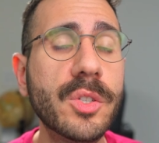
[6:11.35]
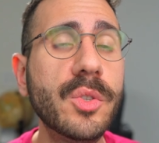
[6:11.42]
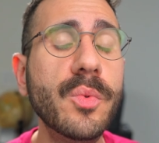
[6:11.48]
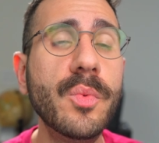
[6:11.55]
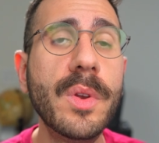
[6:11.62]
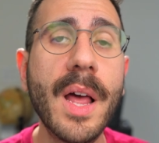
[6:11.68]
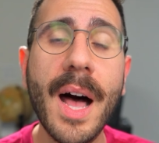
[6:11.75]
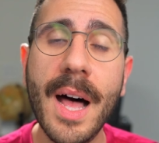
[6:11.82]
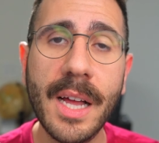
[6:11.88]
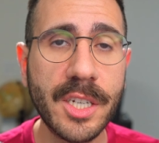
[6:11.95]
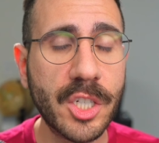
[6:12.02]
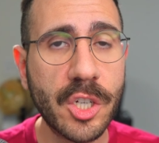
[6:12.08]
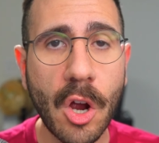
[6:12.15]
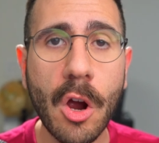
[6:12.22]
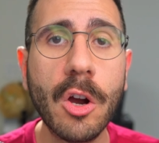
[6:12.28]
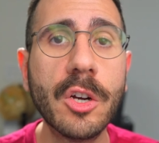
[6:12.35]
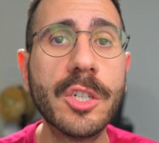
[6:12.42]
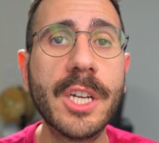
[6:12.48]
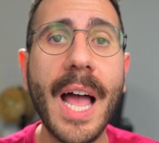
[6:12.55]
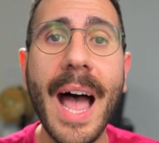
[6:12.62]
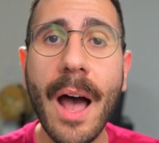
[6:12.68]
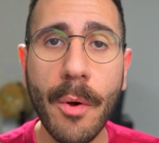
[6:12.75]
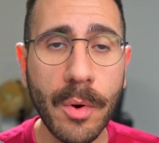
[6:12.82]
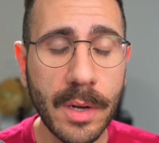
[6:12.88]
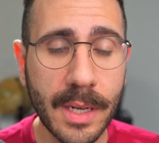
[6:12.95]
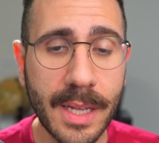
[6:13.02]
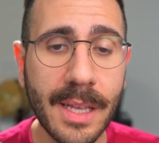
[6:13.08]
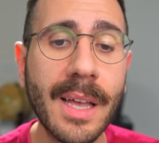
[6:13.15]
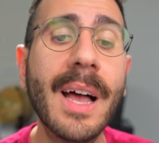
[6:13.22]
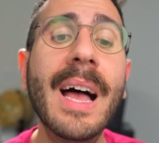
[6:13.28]
do not charge
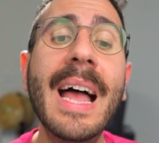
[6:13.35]
hourly.